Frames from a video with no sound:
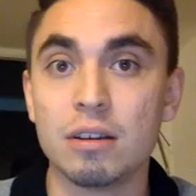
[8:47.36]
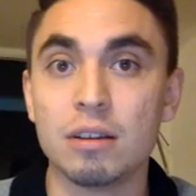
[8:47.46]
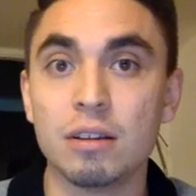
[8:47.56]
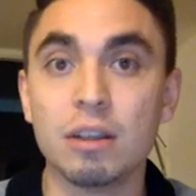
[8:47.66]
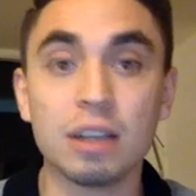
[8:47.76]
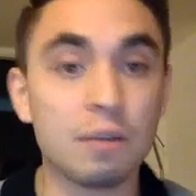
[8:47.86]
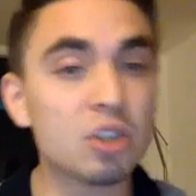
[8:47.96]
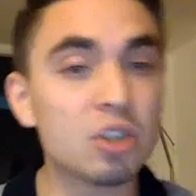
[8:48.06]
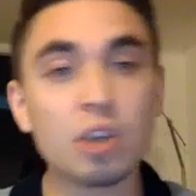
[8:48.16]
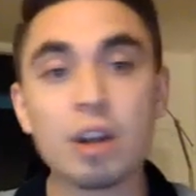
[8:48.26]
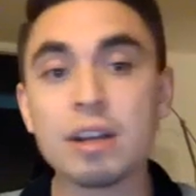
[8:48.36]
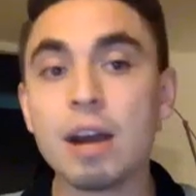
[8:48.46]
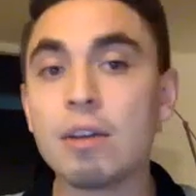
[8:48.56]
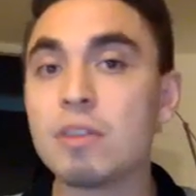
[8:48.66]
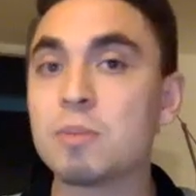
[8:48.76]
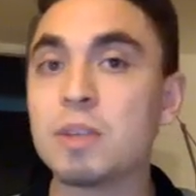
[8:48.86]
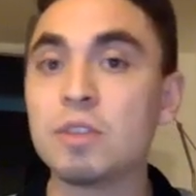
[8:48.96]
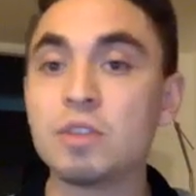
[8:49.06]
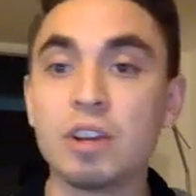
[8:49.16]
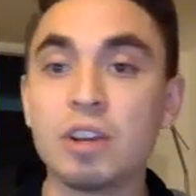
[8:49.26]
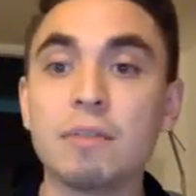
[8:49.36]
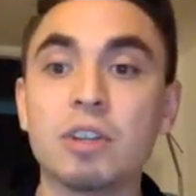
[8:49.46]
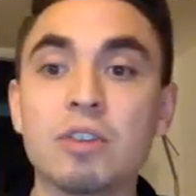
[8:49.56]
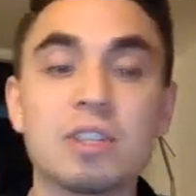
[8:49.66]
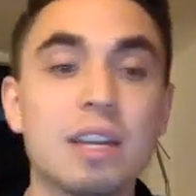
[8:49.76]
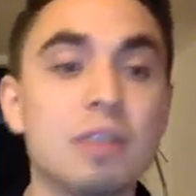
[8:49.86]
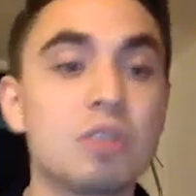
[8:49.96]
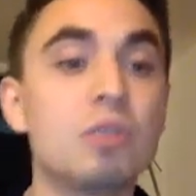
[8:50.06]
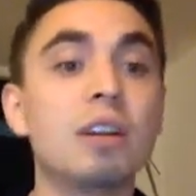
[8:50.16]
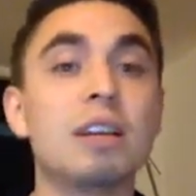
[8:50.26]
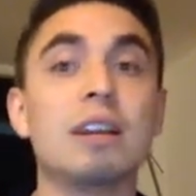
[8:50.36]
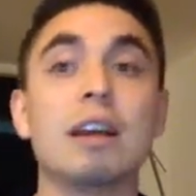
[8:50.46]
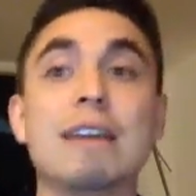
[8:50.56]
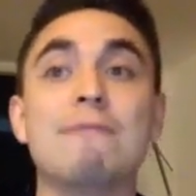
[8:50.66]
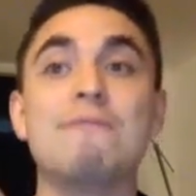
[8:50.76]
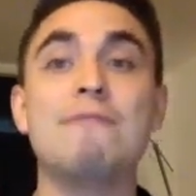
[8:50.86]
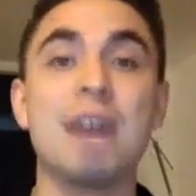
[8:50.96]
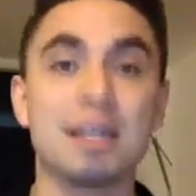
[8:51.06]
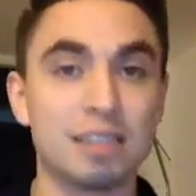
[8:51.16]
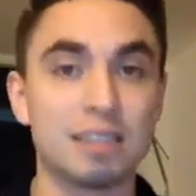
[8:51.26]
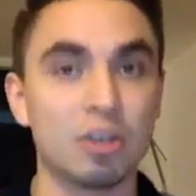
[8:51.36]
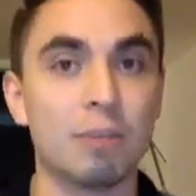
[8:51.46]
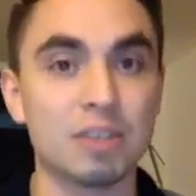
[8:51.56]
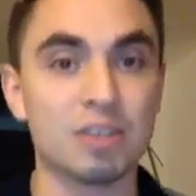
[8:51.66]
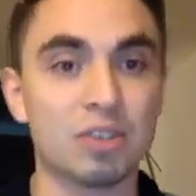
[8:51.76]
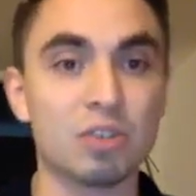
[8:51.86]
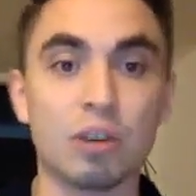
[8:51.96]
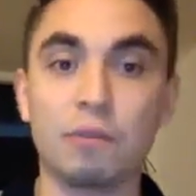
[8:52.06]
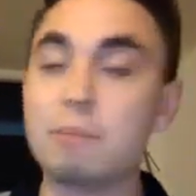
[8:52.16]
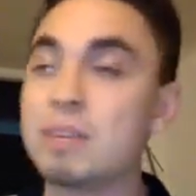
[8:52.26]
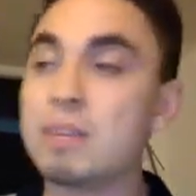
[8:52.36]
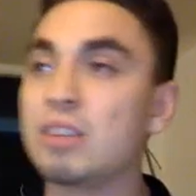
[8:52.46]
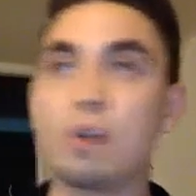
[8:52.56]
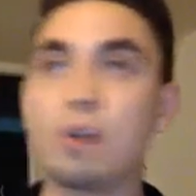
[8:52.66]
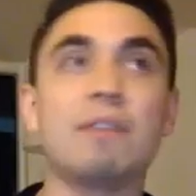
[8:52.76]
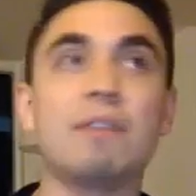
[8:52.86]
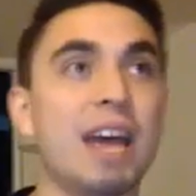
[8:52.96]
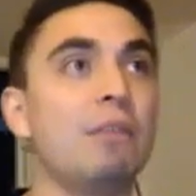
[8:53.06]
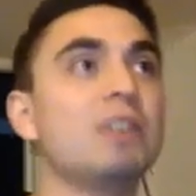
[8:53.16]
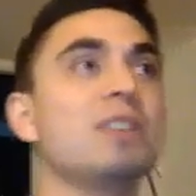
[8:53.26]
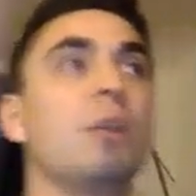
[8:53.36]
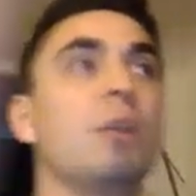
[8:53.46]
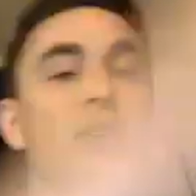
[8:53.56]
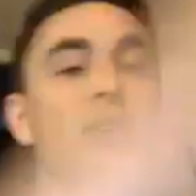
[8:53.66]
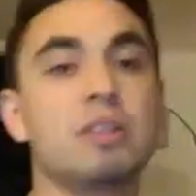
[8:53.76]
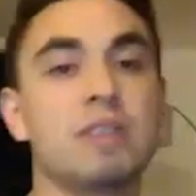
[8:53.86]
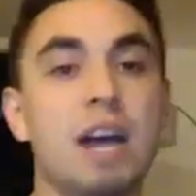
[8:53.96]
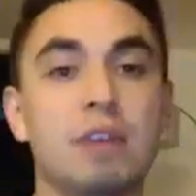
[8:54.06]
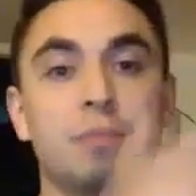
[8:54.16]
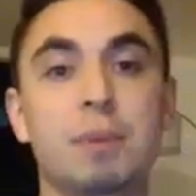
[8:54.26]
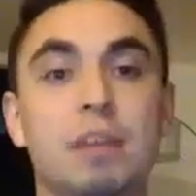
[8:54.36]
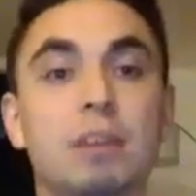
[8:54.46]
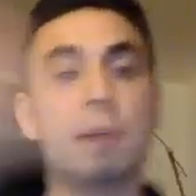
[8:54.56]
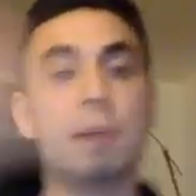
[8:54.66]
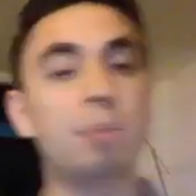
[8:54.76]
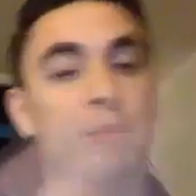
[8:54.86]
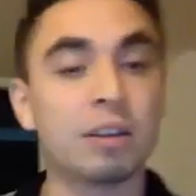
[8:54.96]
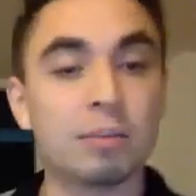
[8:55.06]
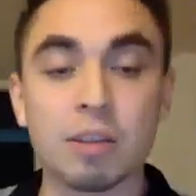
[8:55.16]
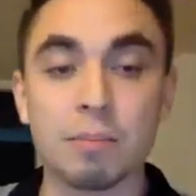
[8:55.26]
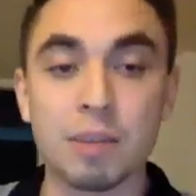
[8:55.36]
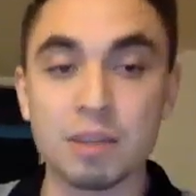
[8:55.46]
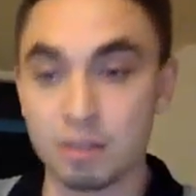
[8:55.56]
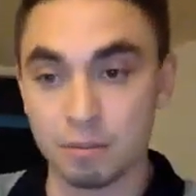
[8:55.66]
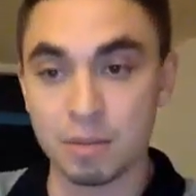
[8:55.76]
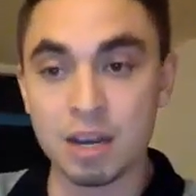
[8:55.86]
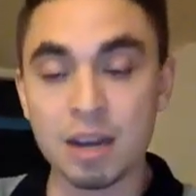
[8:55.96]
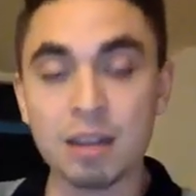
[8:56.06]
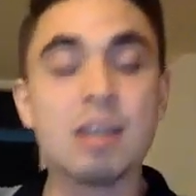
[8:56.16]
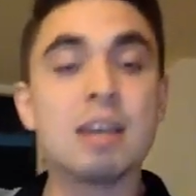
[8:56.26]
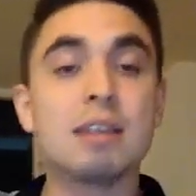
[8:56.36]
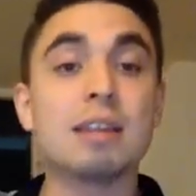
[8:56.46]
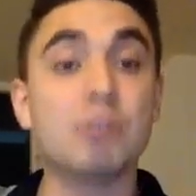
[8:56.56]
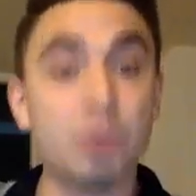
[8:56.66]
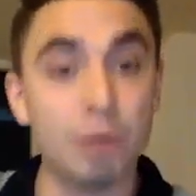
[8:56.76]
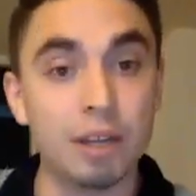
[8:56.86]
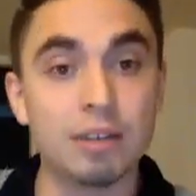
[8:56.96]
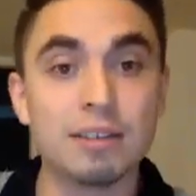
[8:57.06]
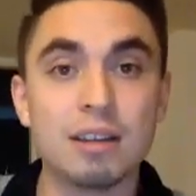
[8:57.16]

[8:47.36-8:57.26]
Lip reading: Look, if you're starting out in this business, you're going to have to understand you're going to need to invest in your business. So if it means driving to every single person's house to pick them and bring them to the meeting, then do it.